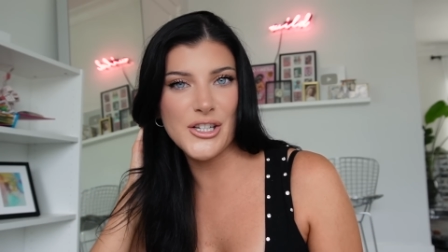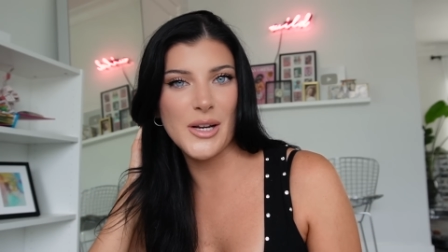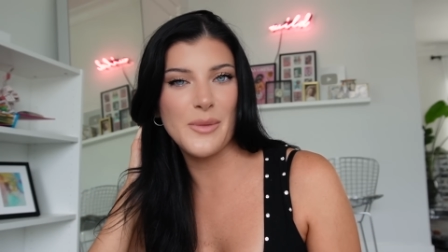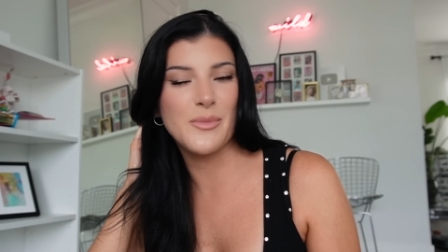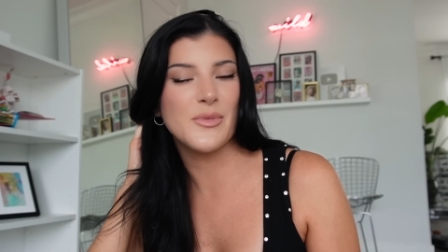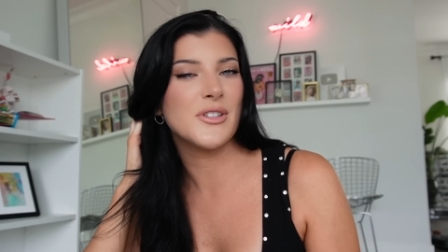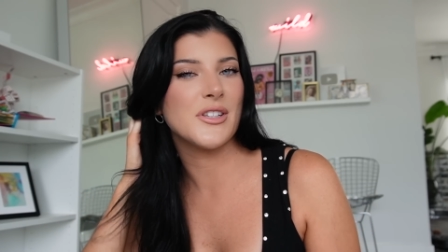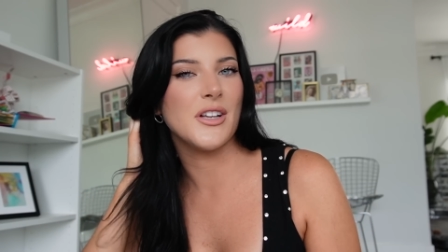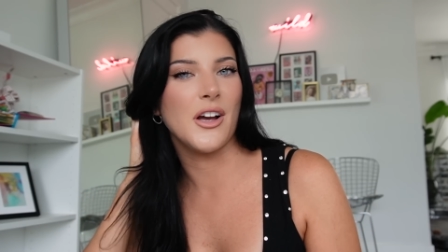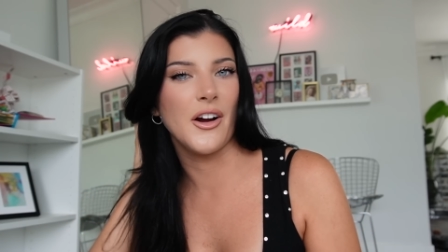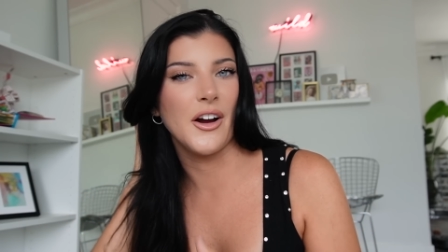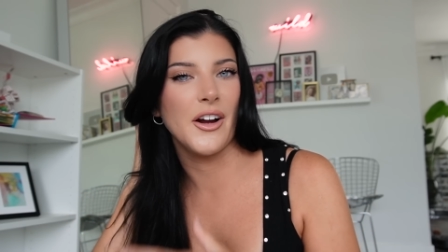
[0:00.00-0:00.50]
I'm
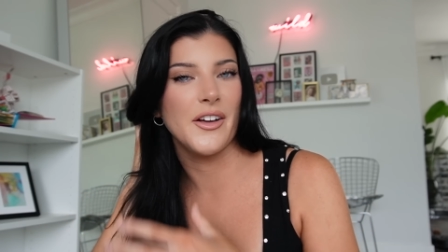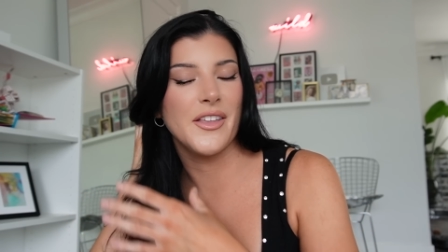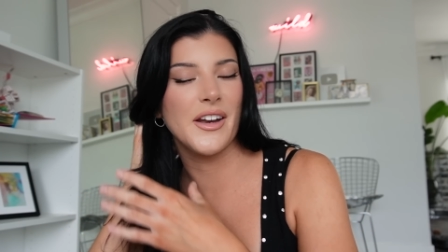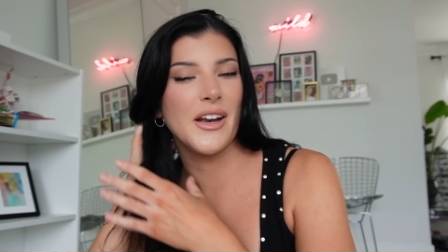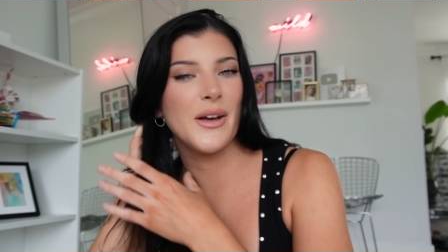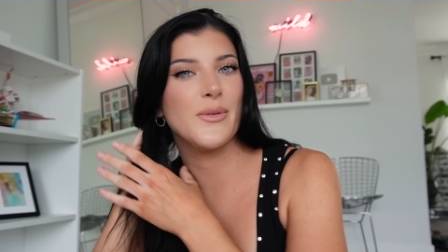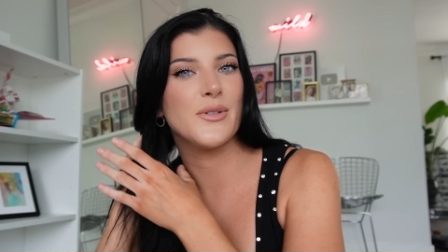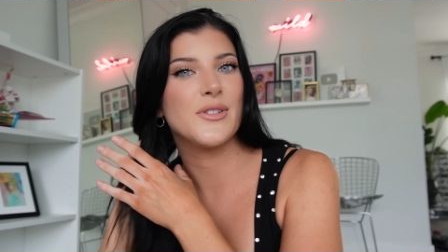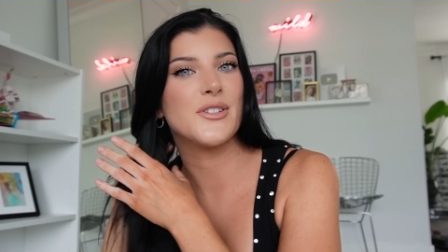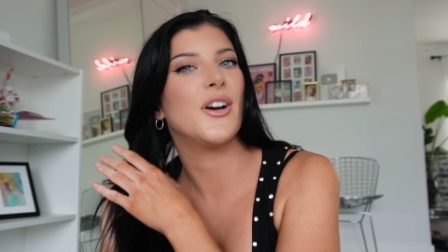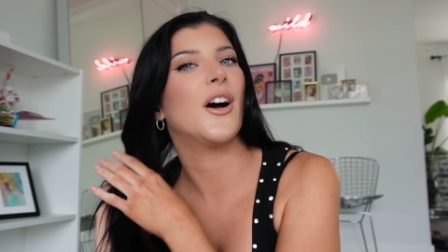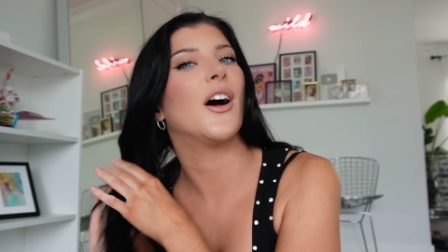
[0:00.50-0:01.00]
sorry that I
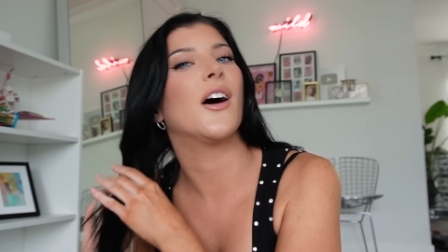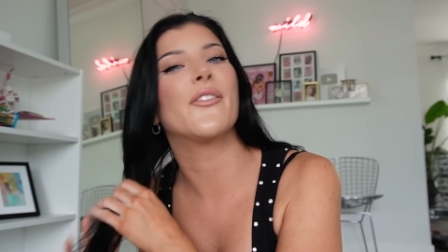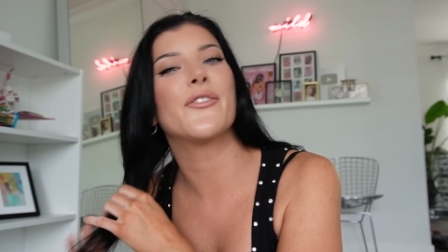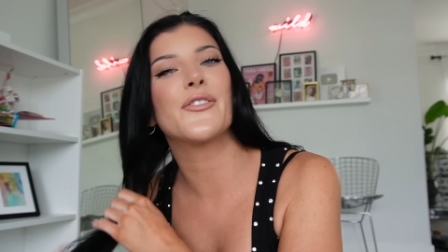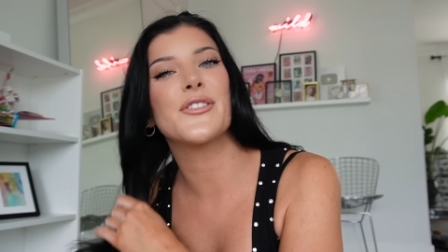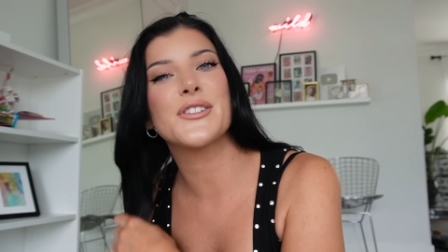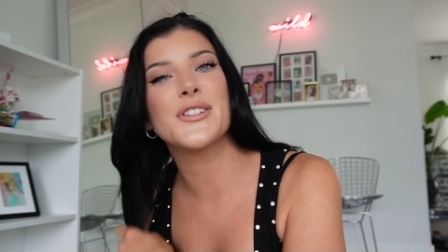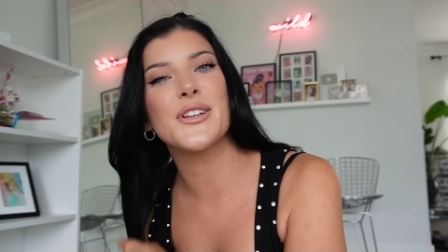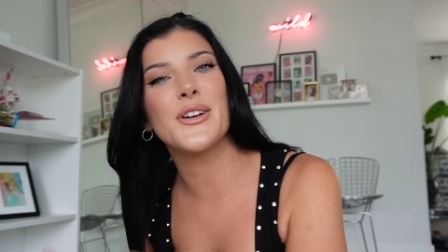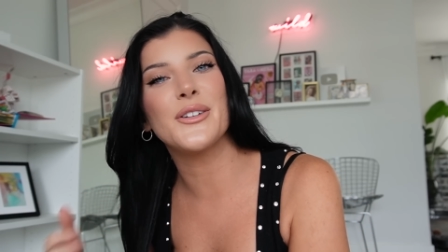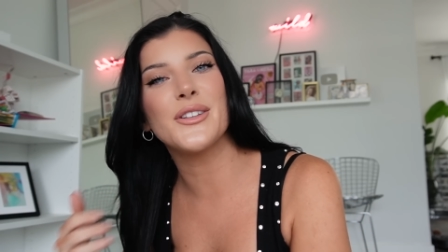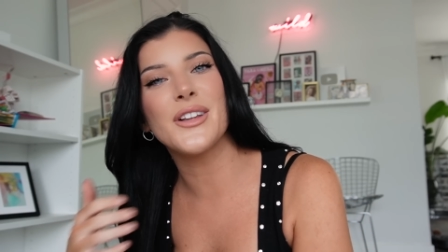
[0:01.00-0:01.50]
was gone for
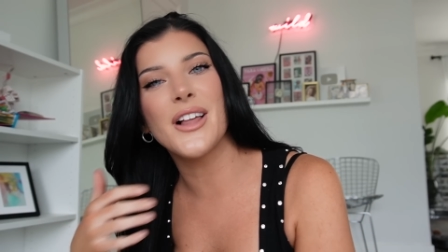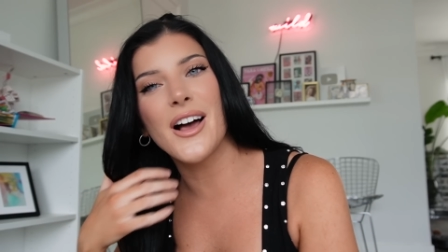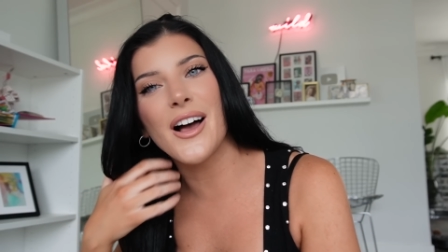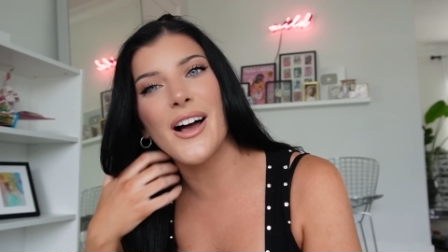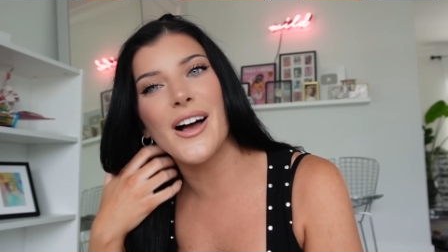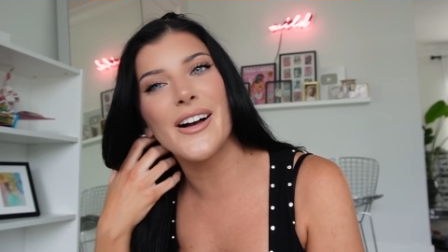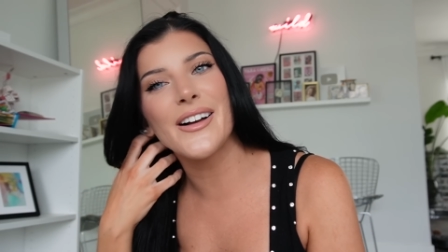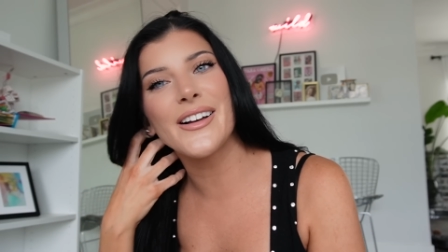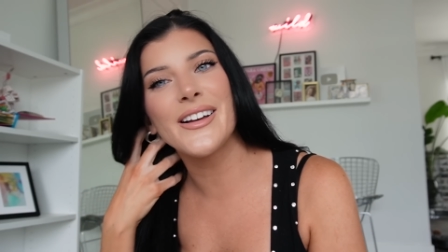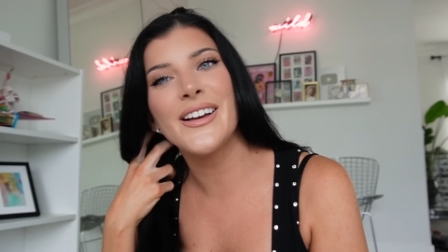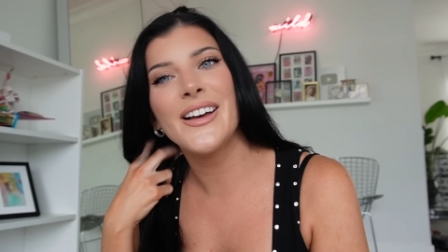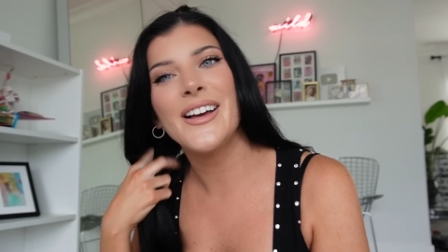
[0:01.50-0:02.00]
so
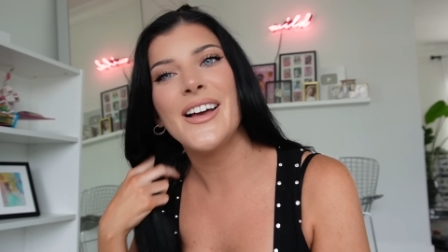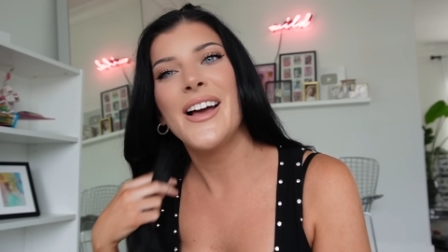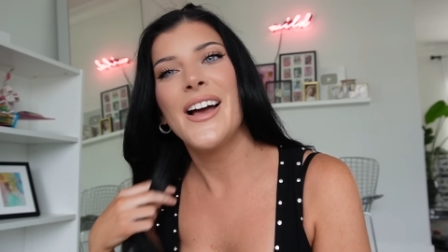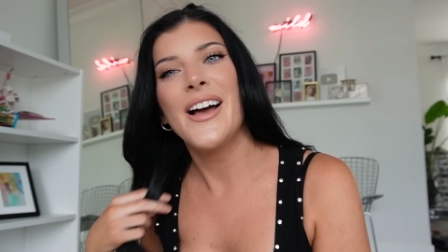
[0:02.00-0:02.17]
long,